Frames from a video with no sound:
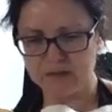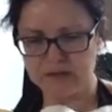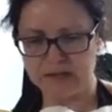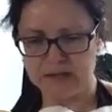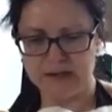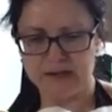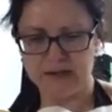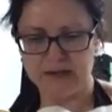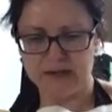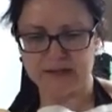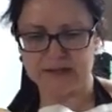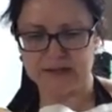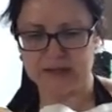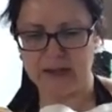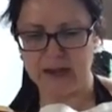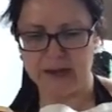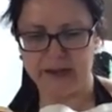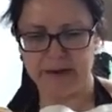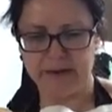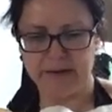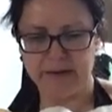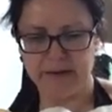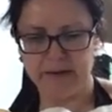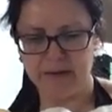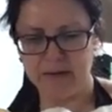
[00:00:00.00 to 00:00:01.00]
set it
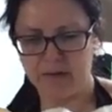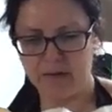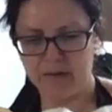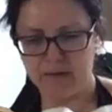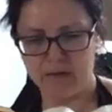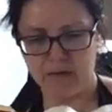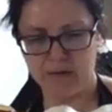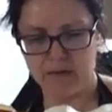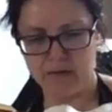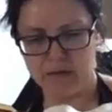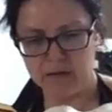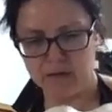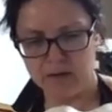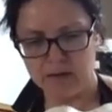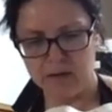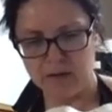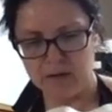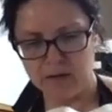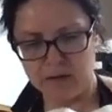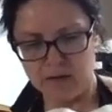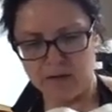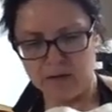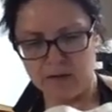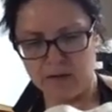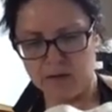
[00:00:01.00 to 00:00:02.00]
aside,
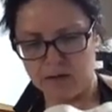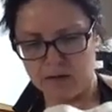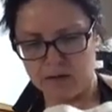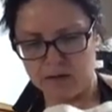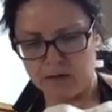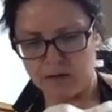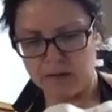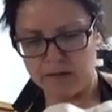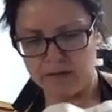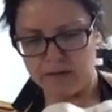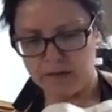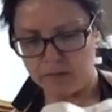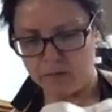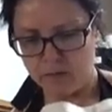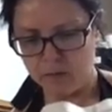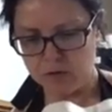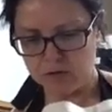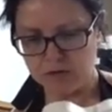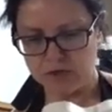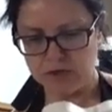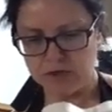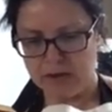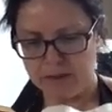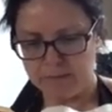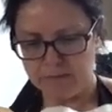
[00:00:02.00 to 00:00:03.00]
and then we'll
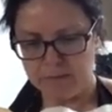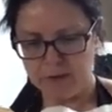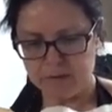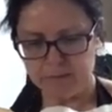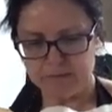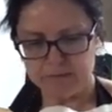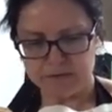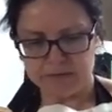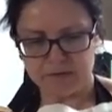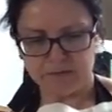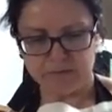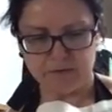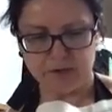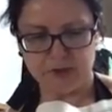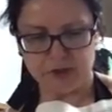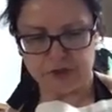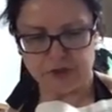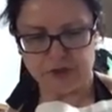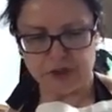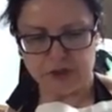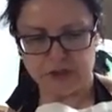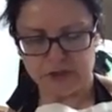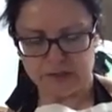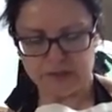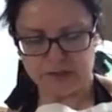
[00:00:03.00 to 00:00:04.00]
chop up some
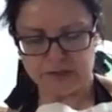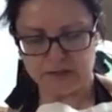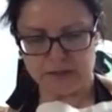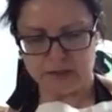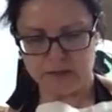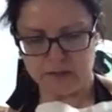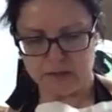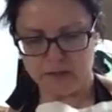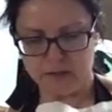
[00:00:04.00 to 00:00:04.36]
veggies.